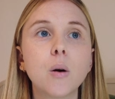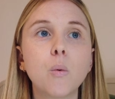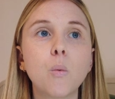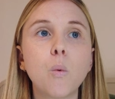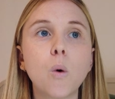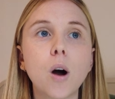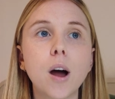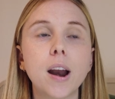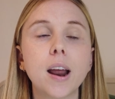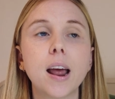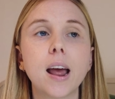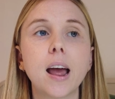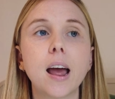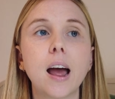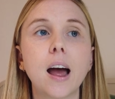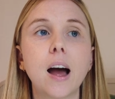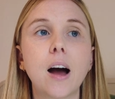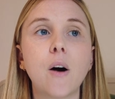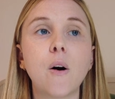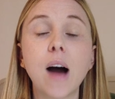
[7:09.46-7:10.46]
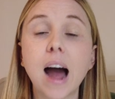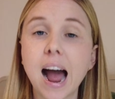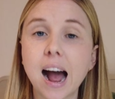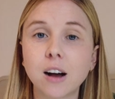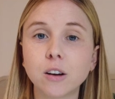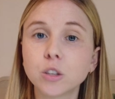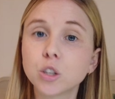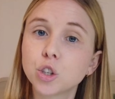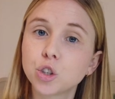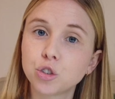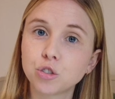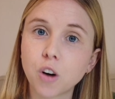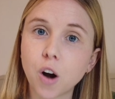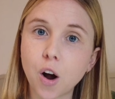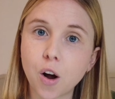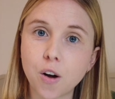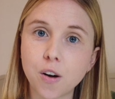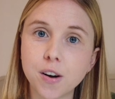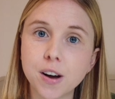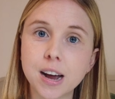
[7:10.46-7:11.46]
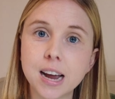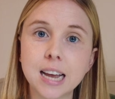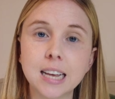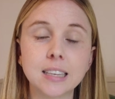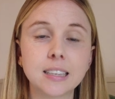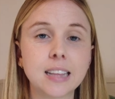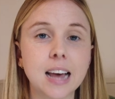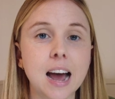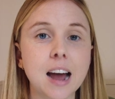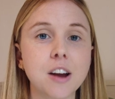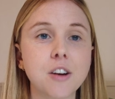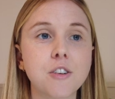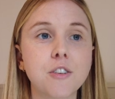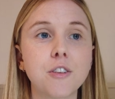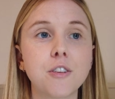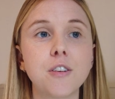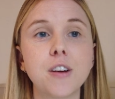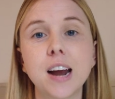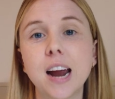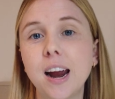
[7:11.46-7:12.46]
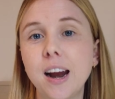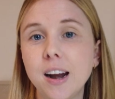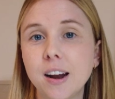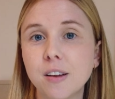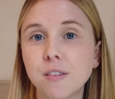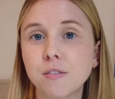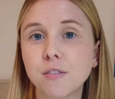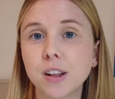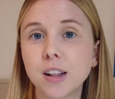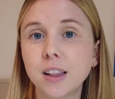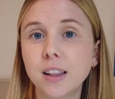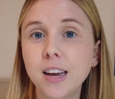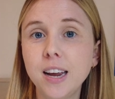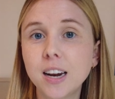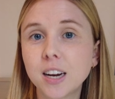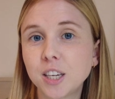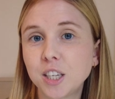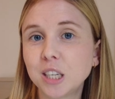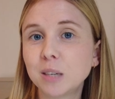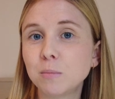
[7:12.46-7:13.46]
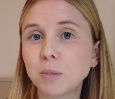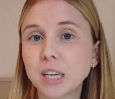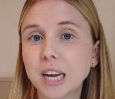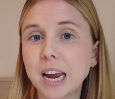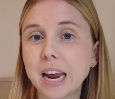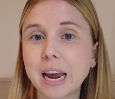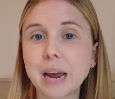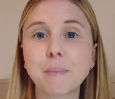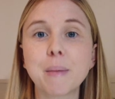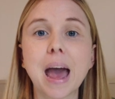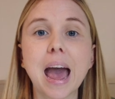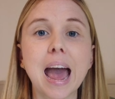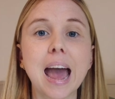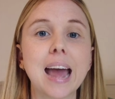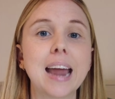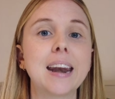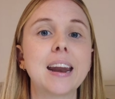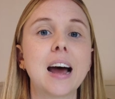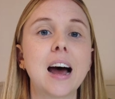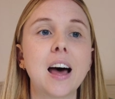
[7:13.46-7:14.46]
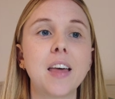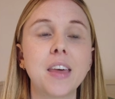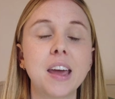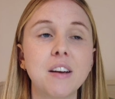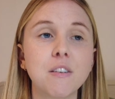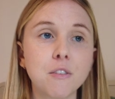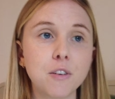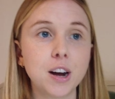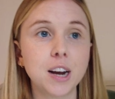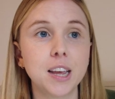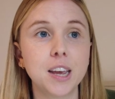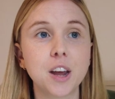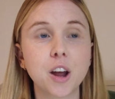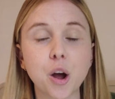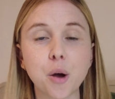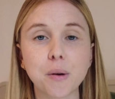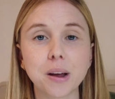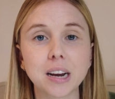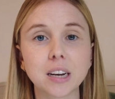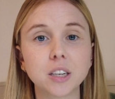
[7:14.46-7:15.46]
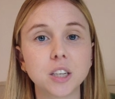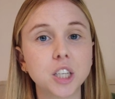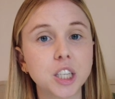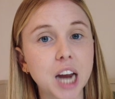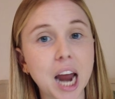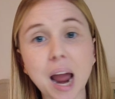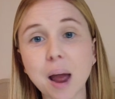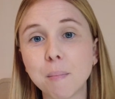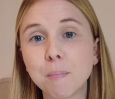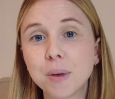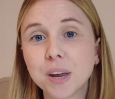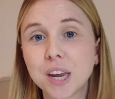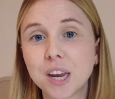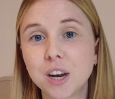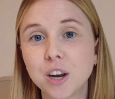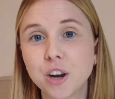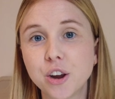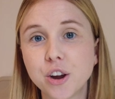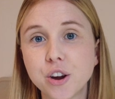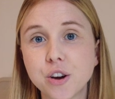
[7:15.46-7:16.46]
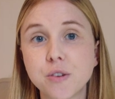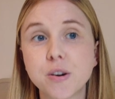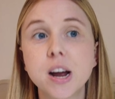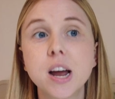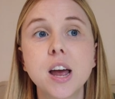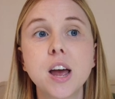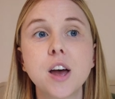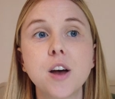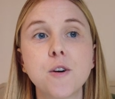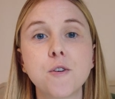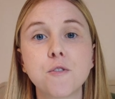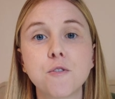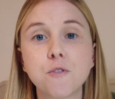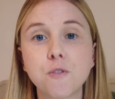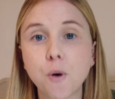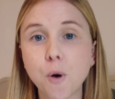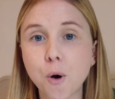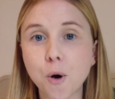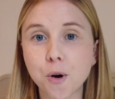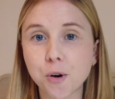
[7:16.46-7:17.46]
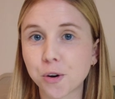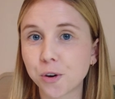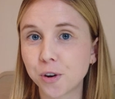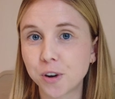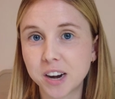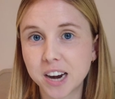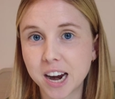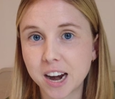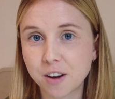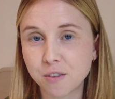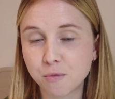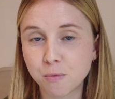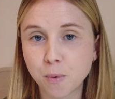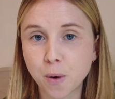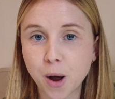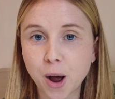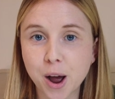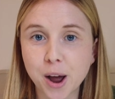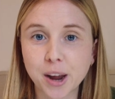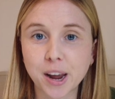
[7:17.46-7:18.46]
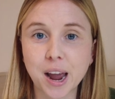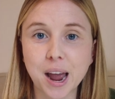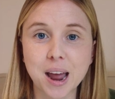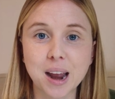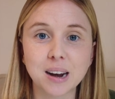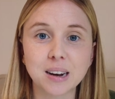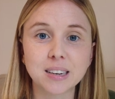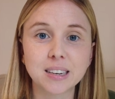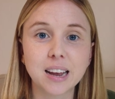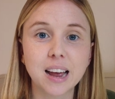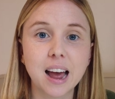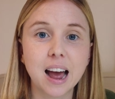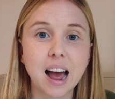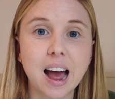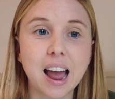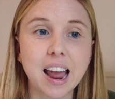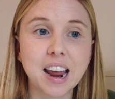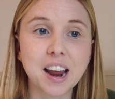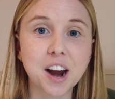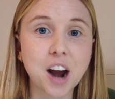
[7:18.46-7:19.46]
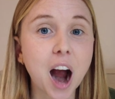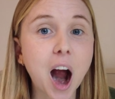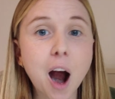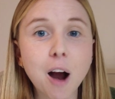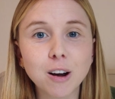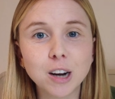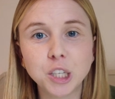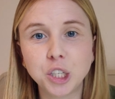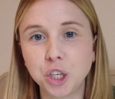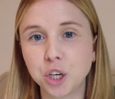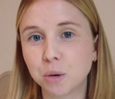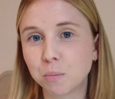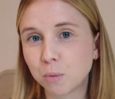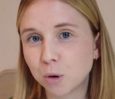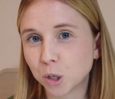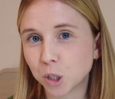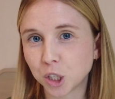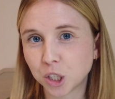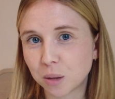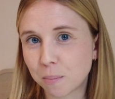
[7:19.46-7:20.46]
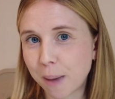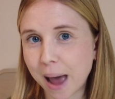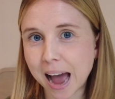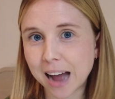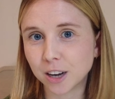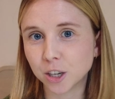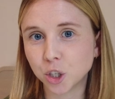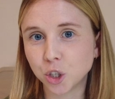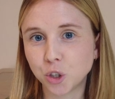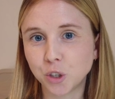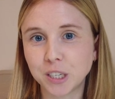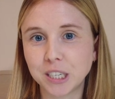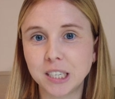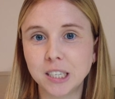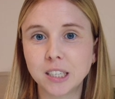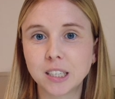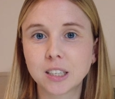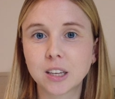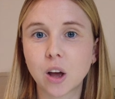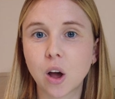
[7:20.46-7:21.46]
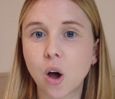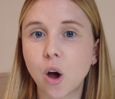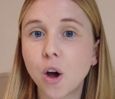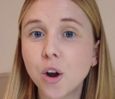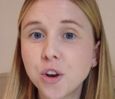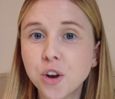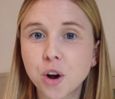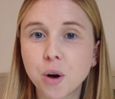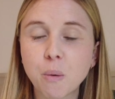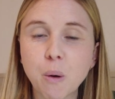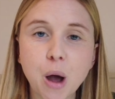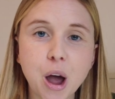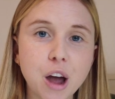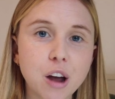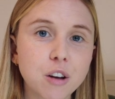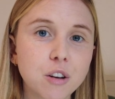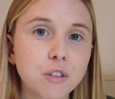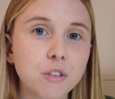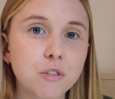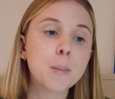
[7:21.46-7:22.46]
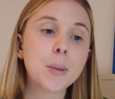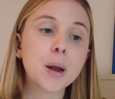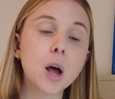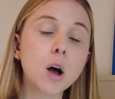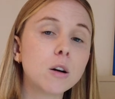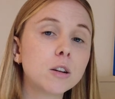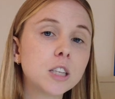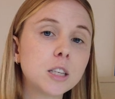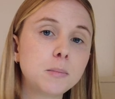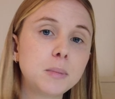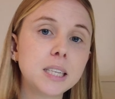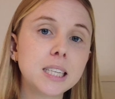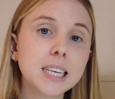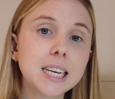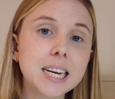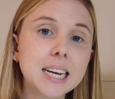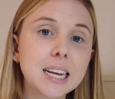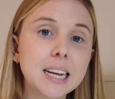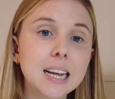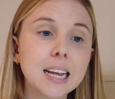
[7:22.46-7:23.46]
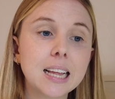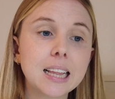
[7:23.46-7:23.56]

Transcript: what or how strong is that creative leadership team, and are they really going to champion you for creative work and encourage you to push the boundaries on your work? But ultimately,